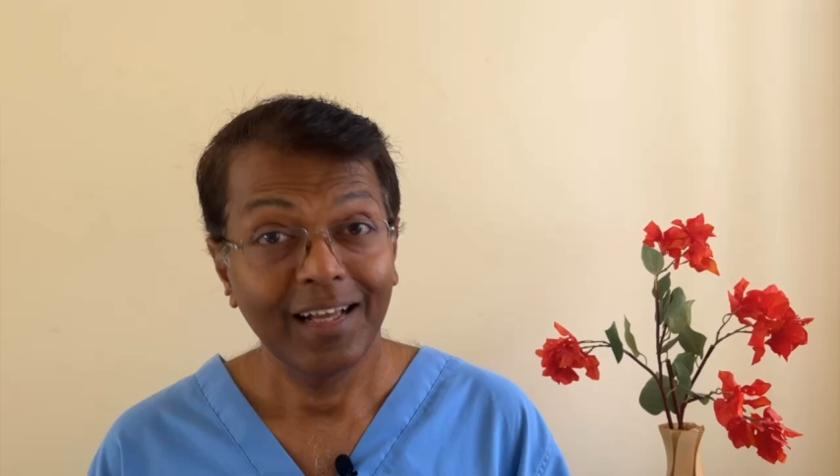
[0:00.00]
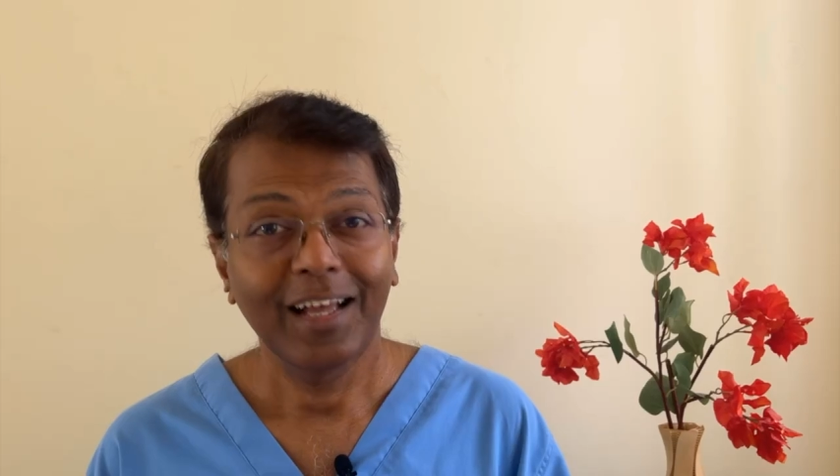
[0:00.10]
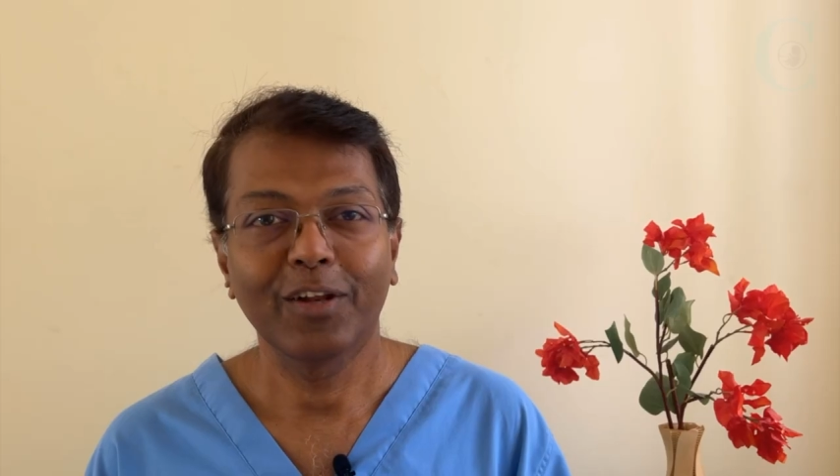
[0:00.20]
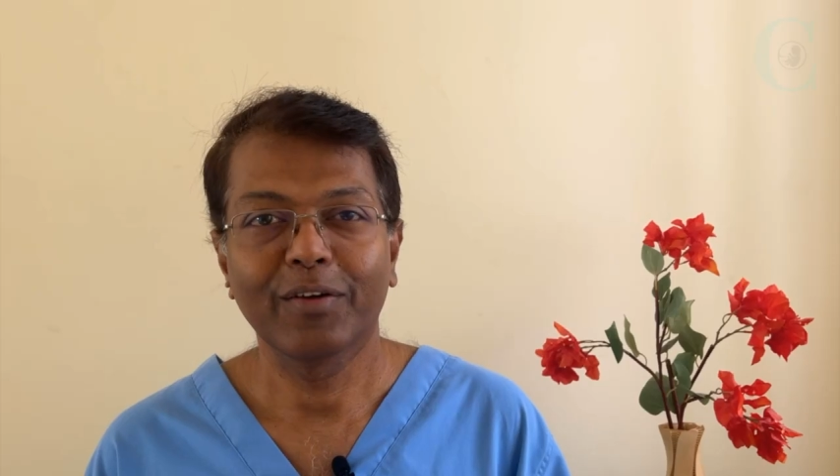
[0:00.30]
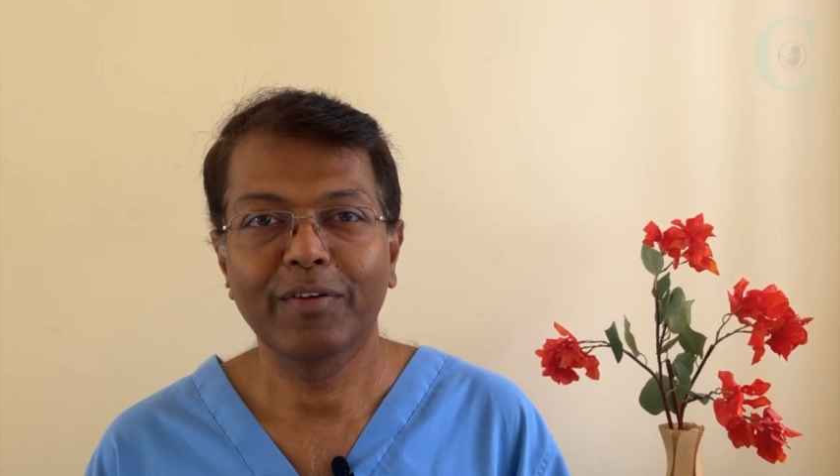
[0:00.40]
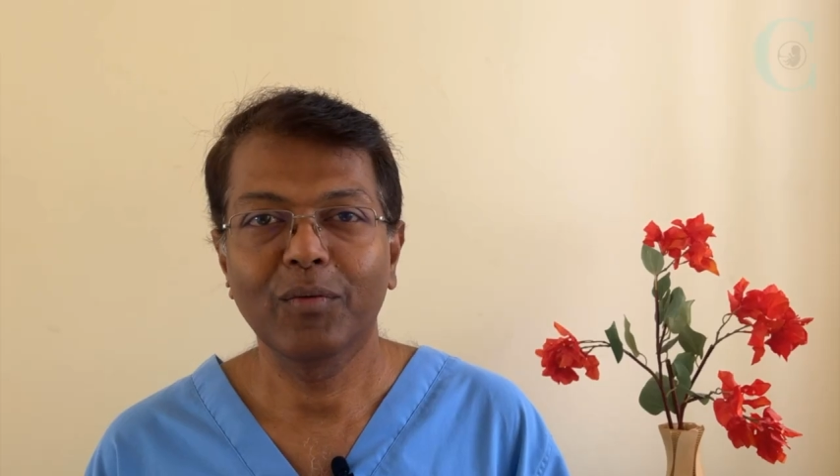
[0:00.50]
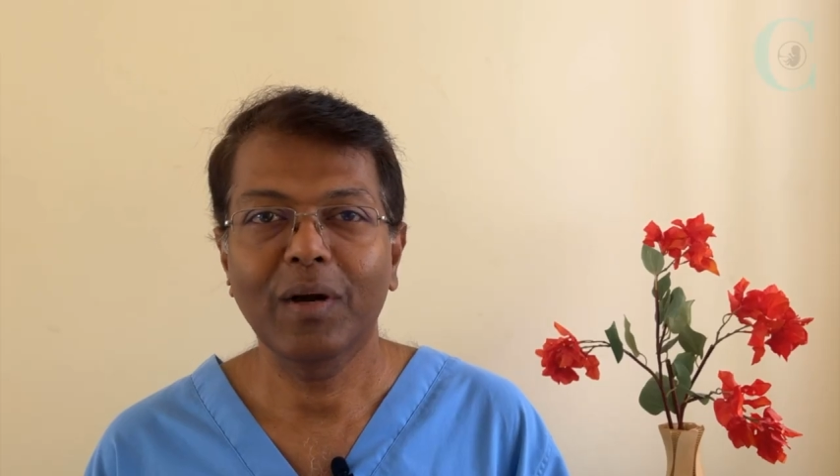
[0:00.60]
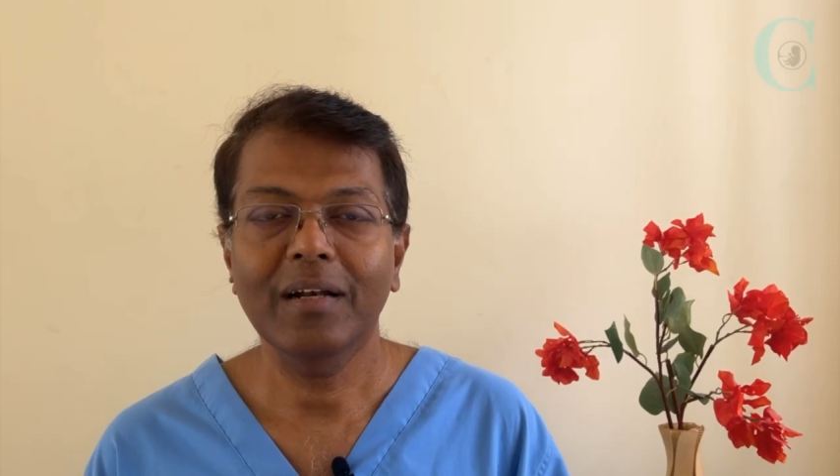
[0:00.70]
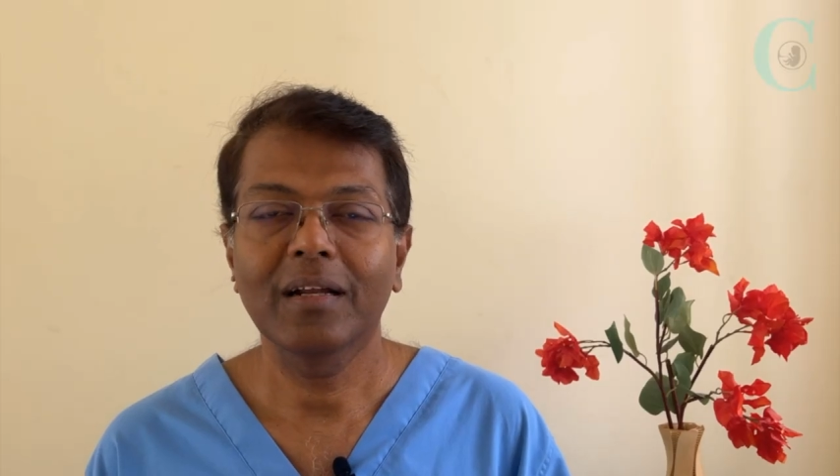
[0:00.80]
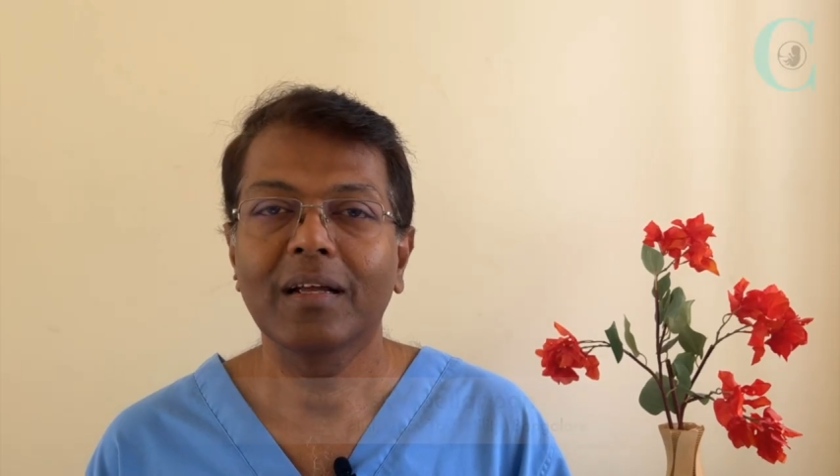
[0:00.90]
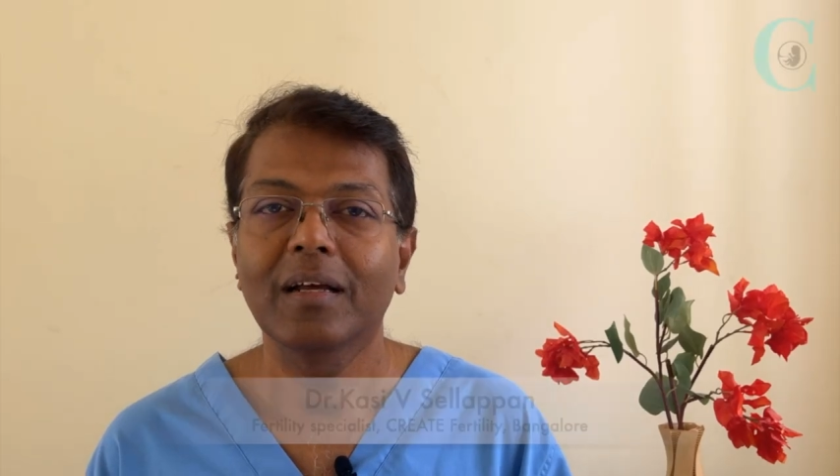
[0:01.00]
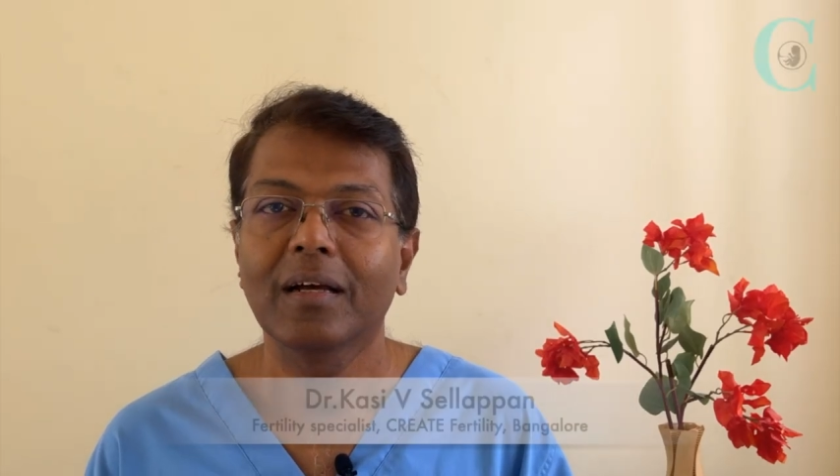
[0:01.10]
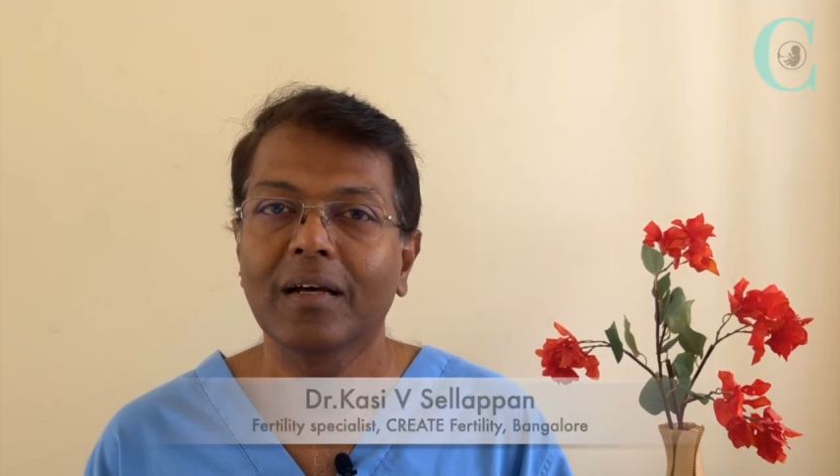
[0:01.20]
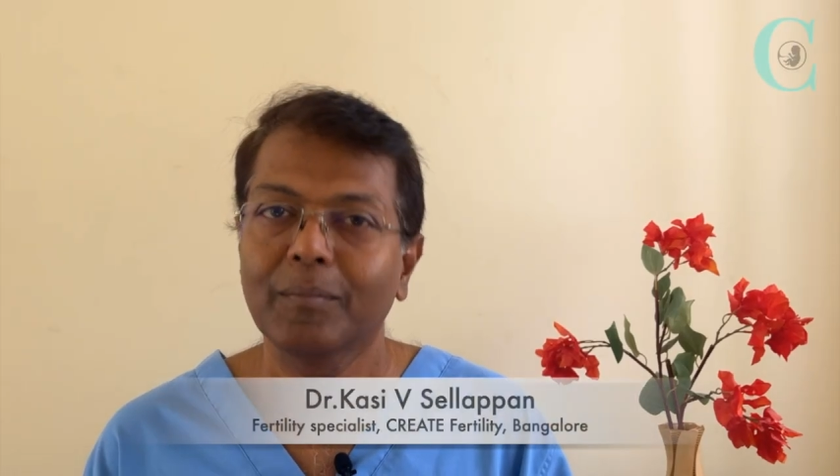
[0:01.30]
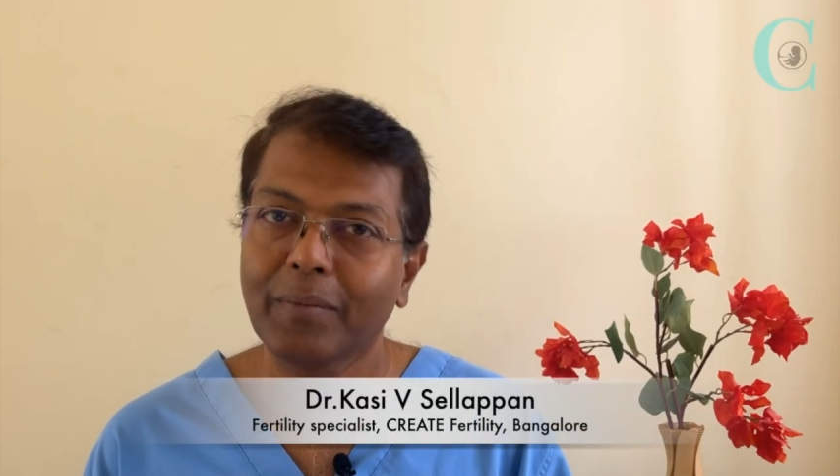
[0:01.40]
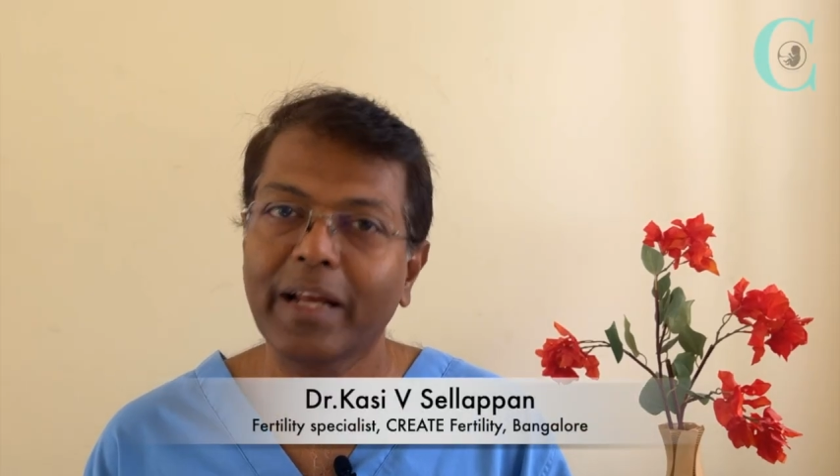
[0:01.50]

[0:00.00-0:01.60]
Hello everyone. My